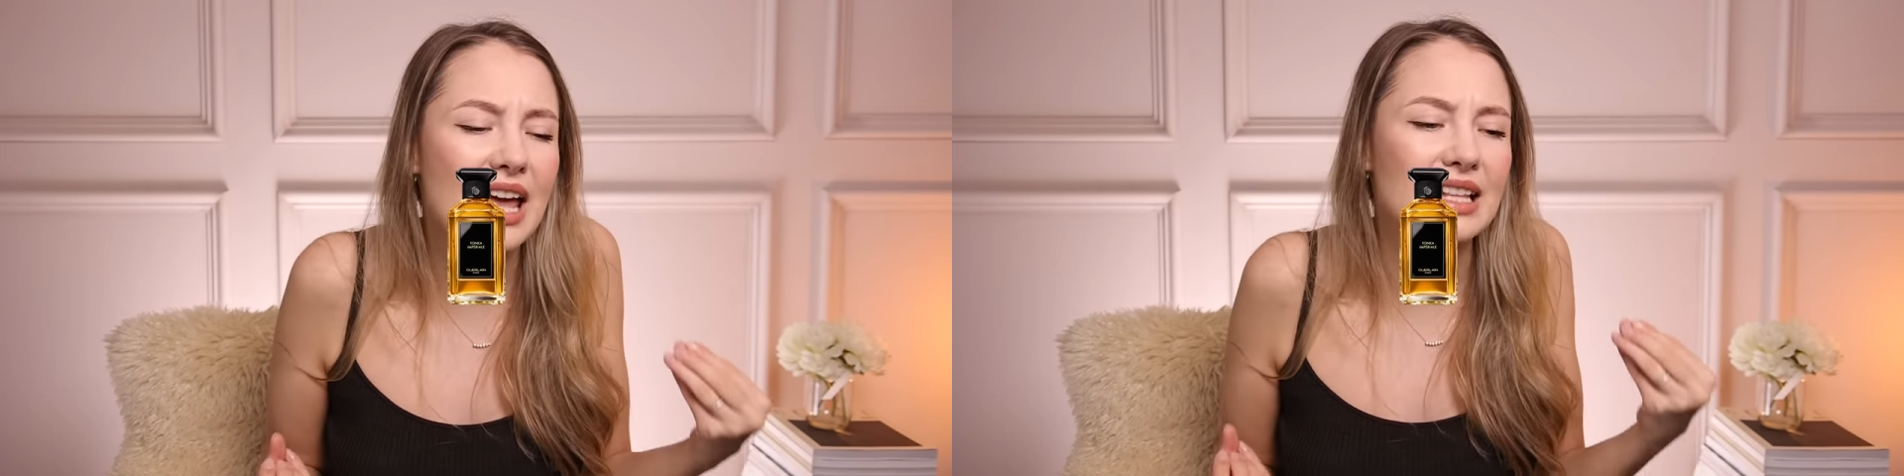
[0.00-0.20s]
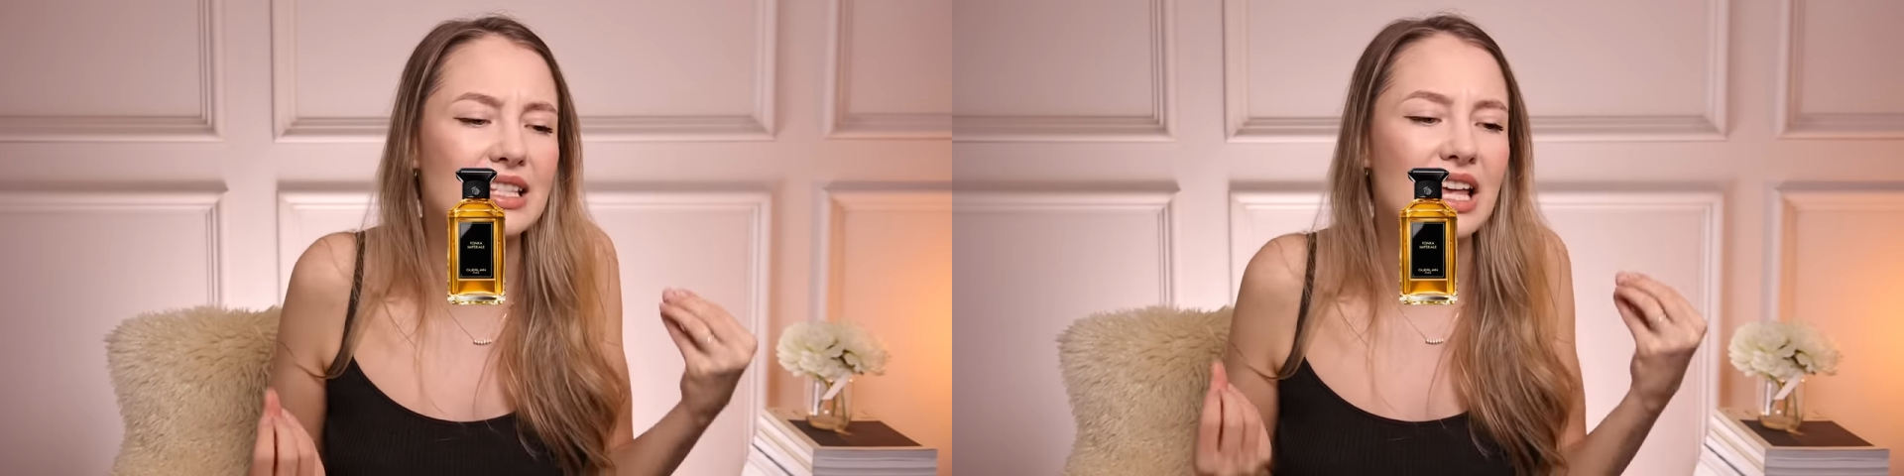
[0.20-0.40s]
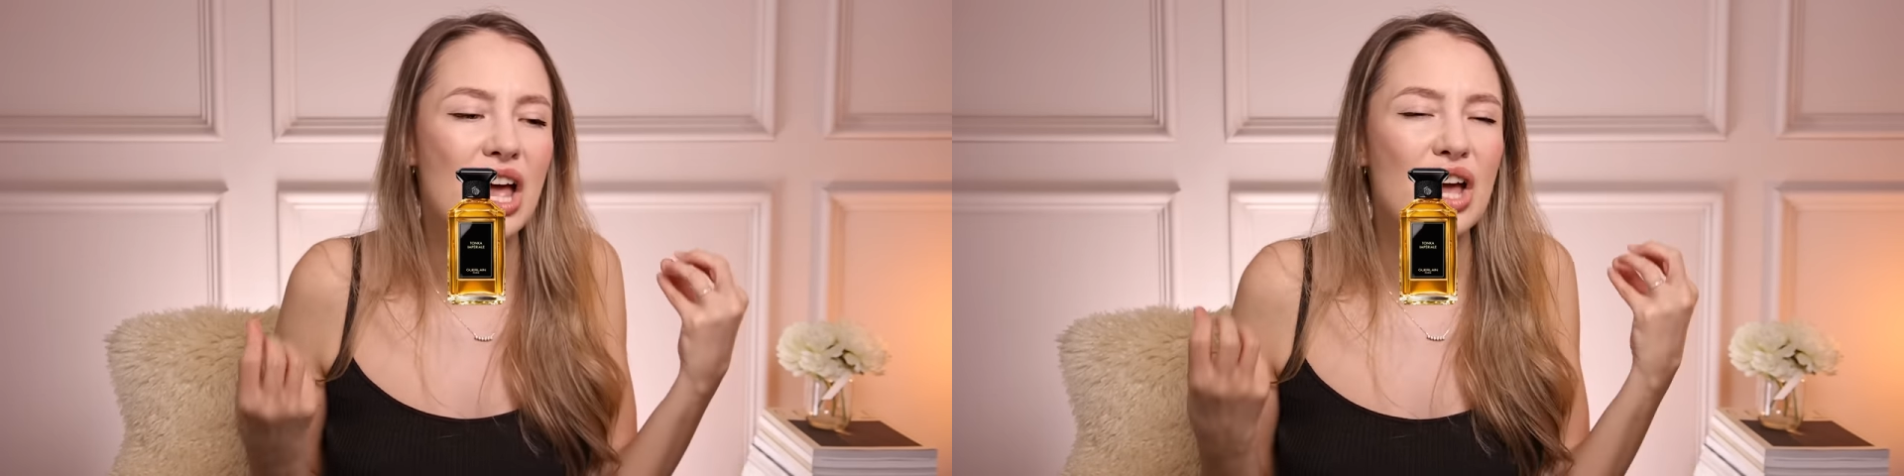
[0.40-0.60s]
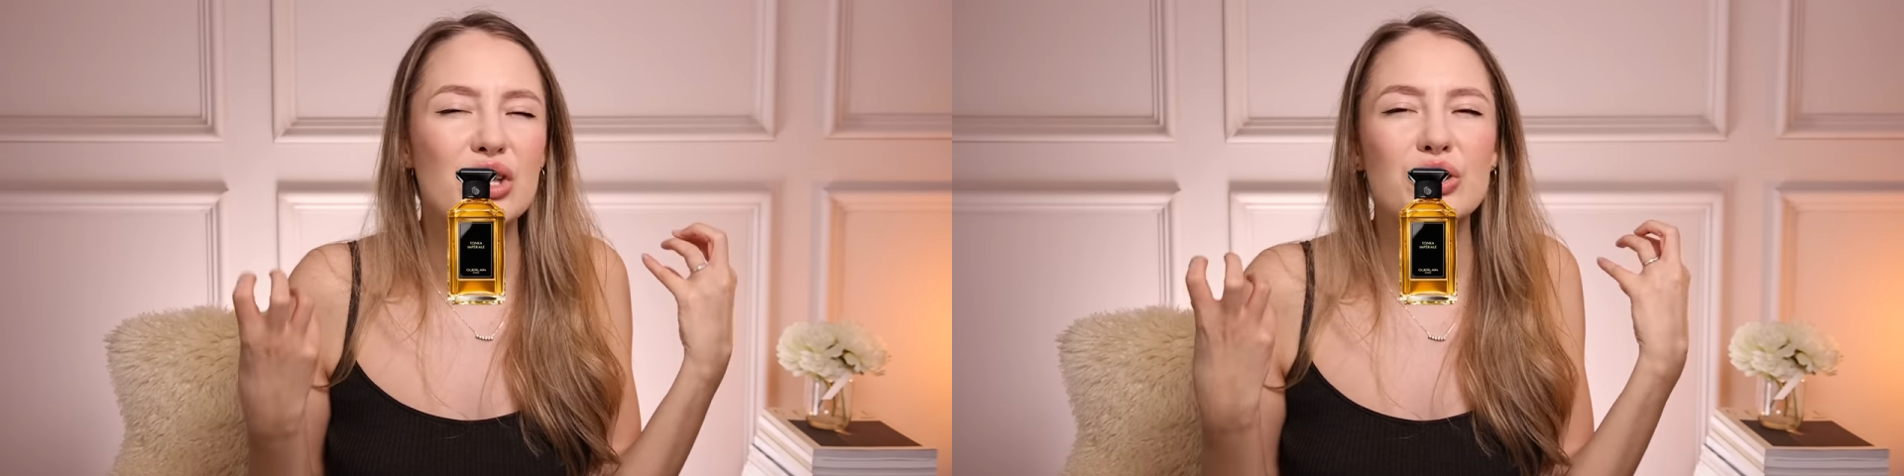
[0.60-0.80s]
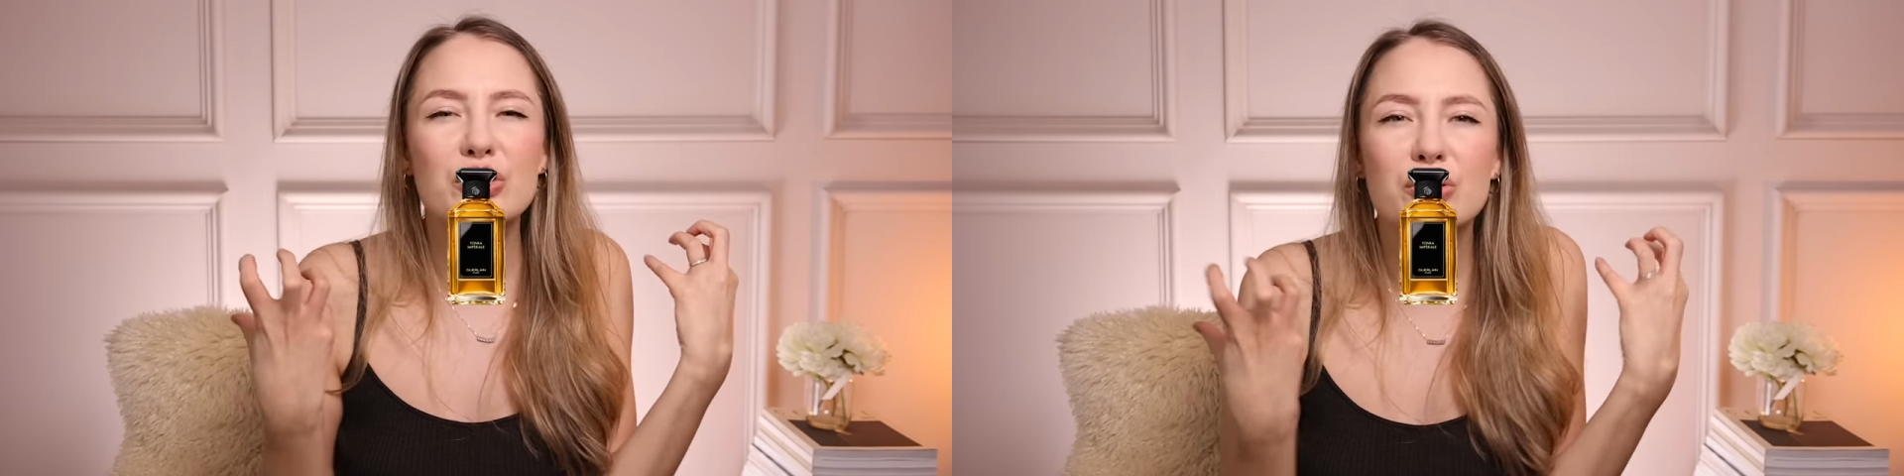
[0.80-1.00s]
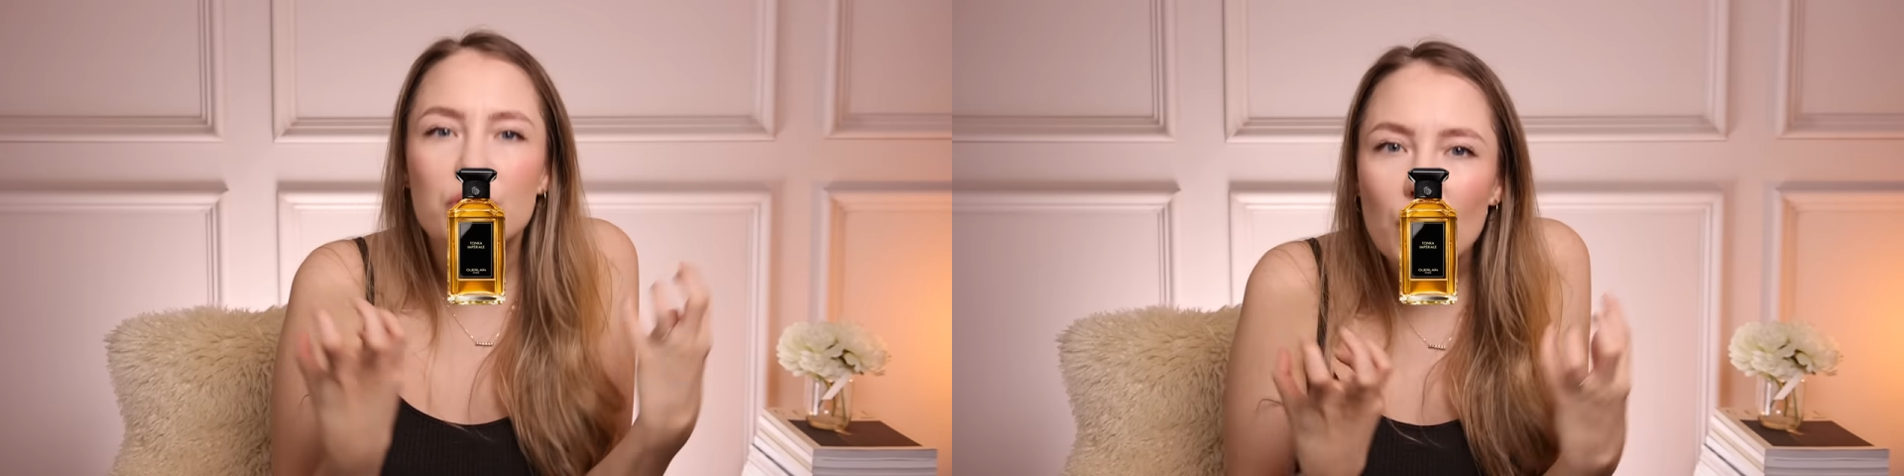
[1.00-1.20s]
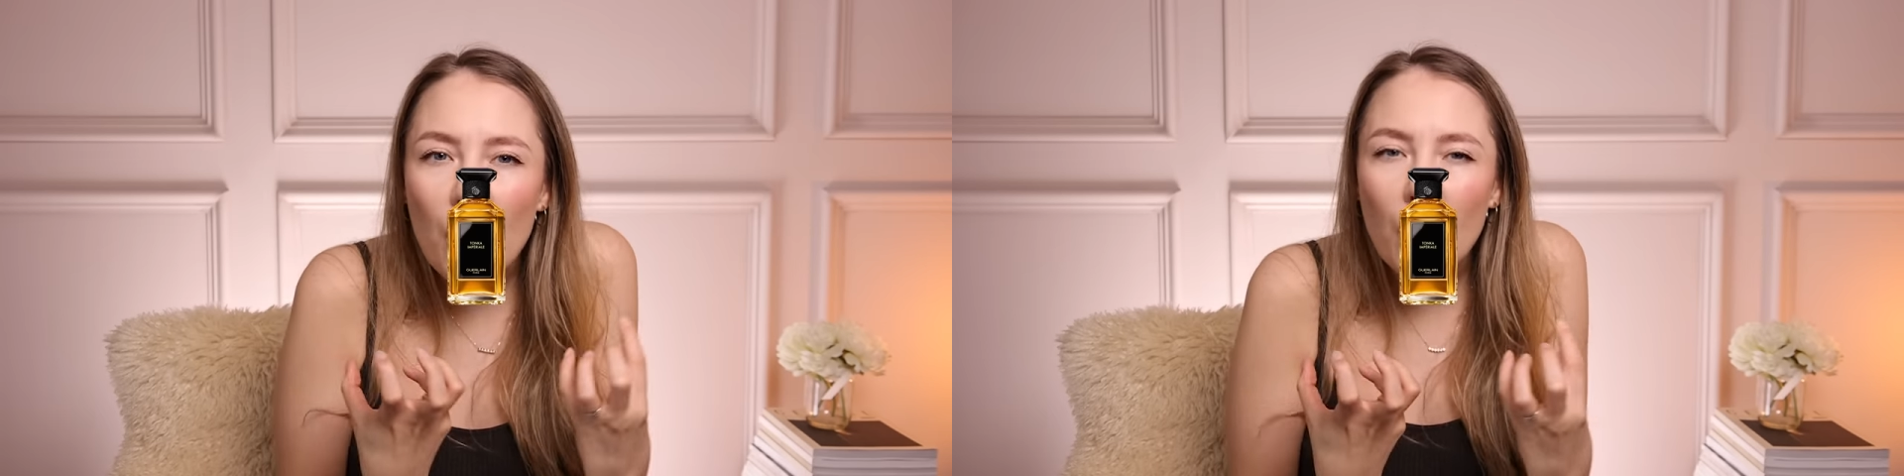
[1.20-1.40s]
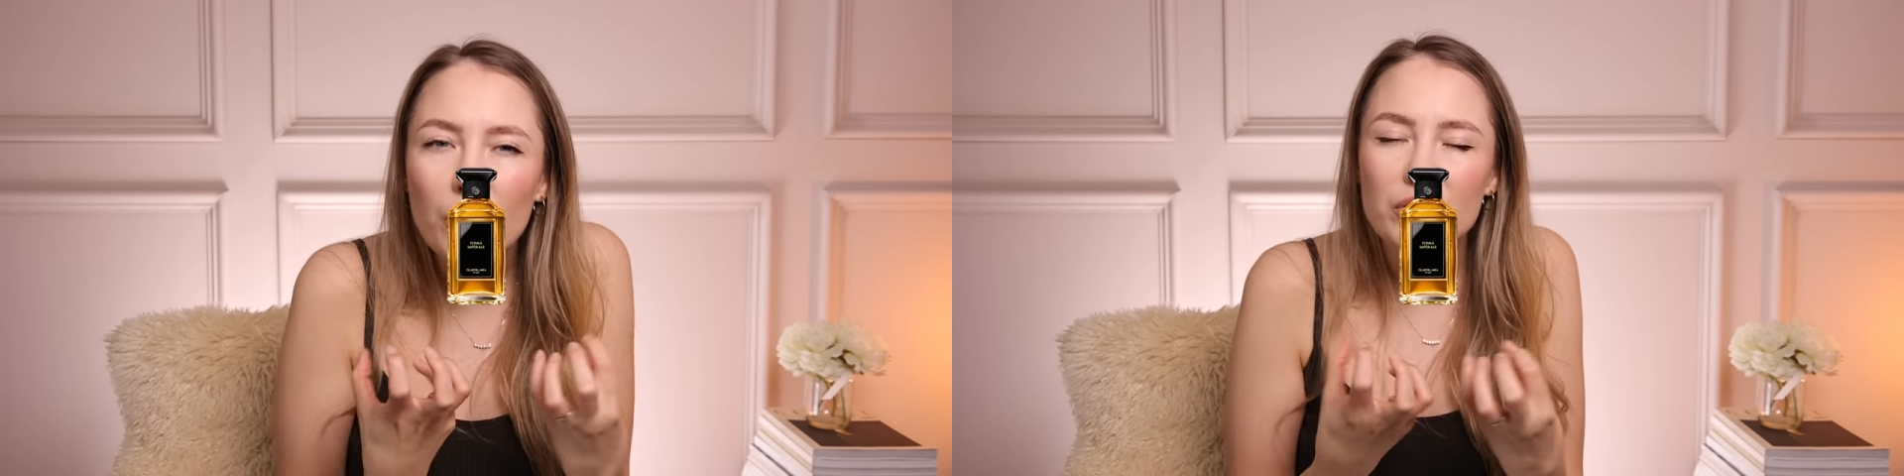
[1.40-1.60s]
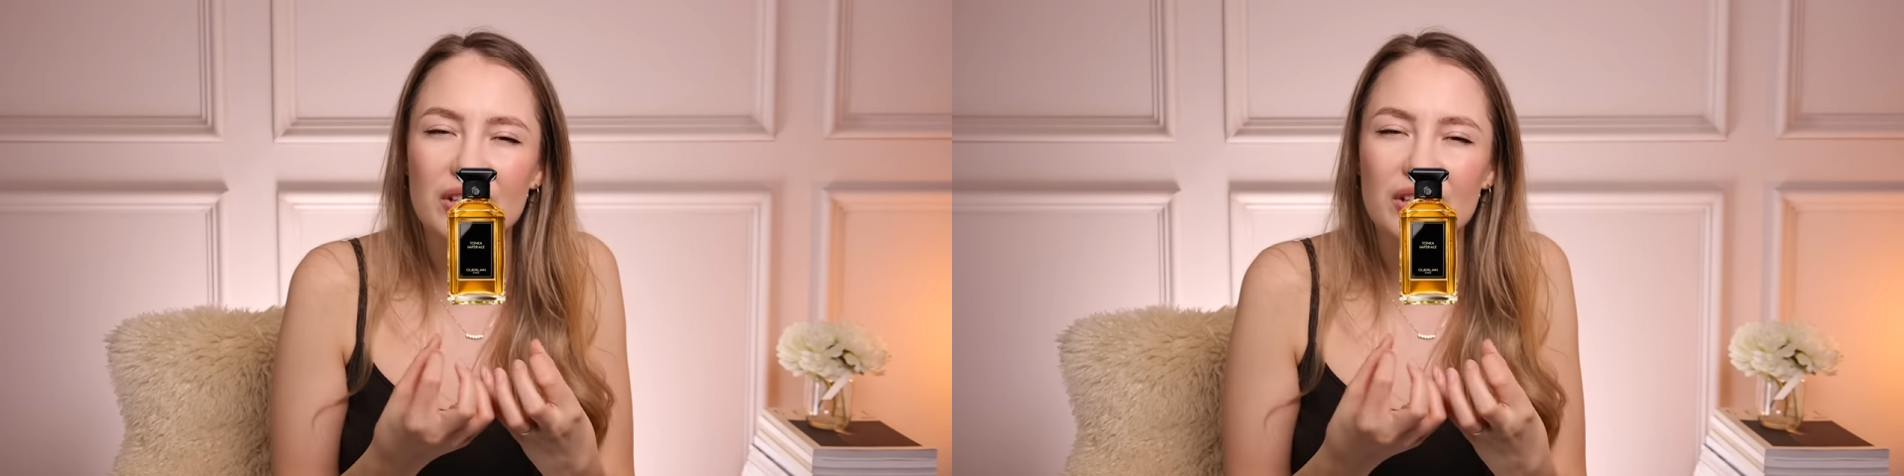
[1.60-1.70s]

It's so